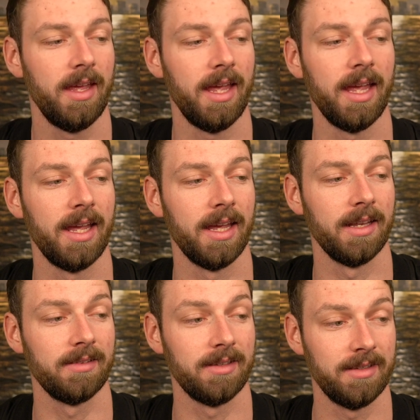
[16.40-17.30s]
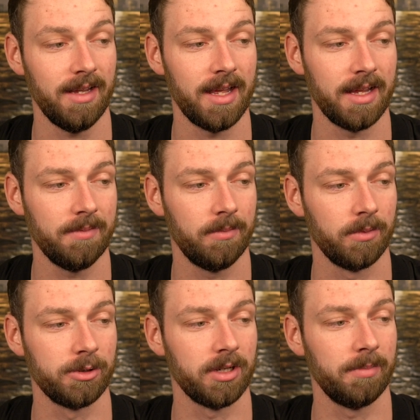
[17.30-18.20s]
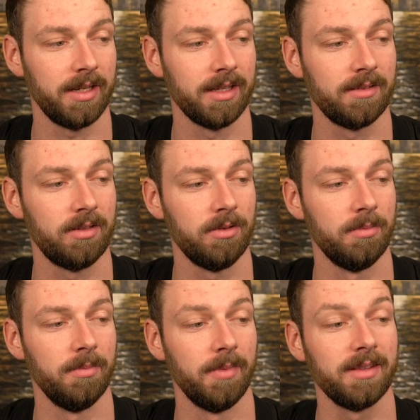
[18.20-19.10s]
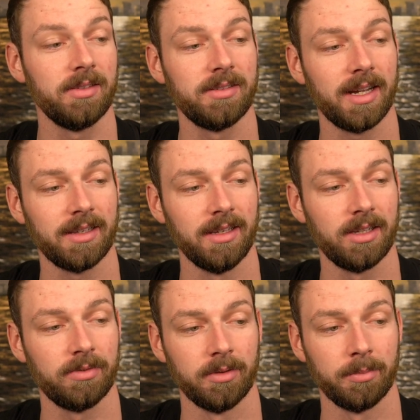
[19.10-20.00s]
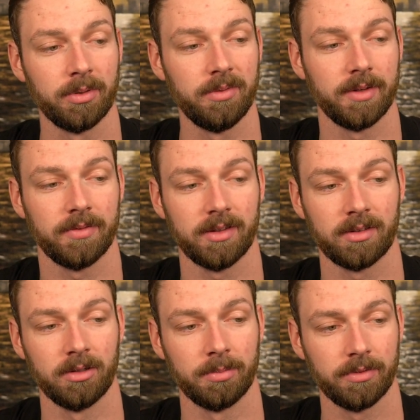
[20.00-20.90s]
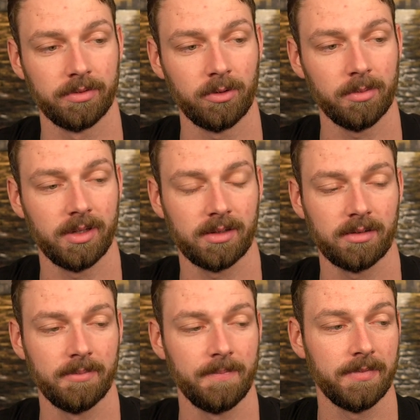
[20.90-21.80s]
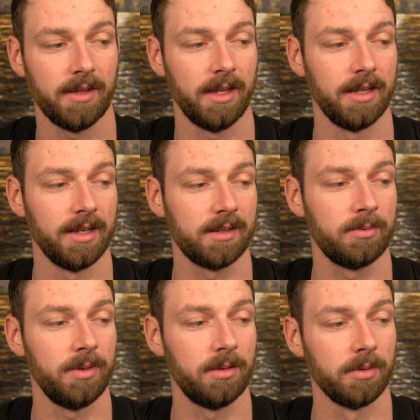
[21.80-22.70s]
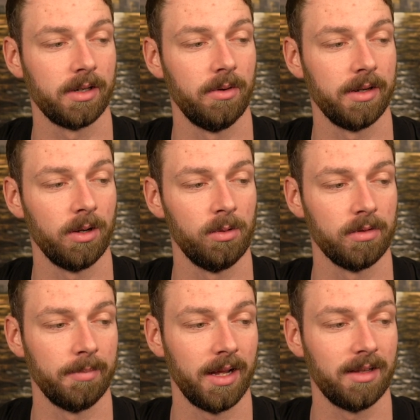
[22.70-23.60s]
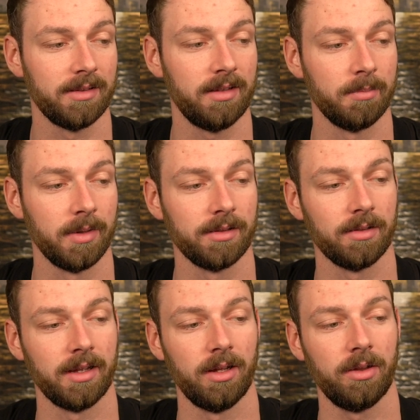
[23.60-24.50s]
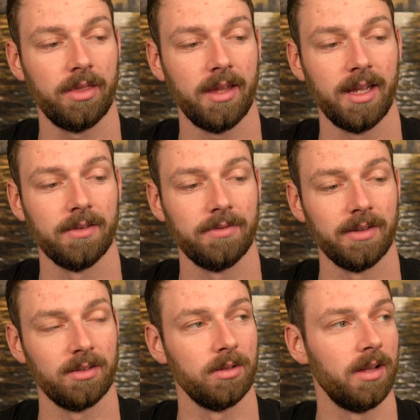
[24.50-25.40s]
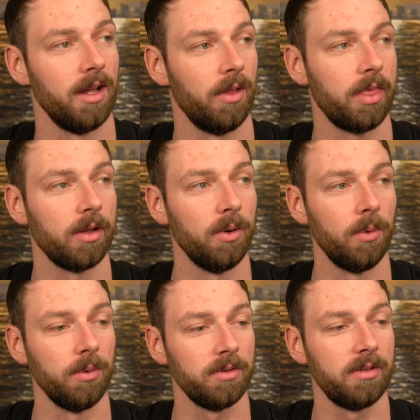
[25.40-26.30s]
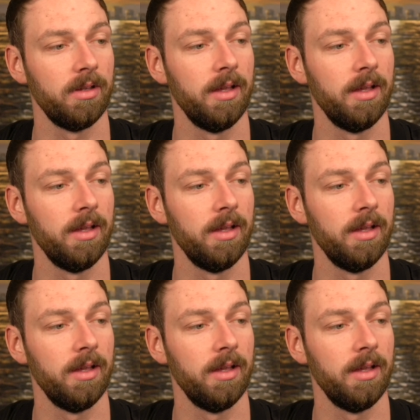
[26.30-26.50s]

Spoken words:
And today, we're jumping into mental techniques for improving physical performance. And next week, we're going over balancing mental health and physical health goals.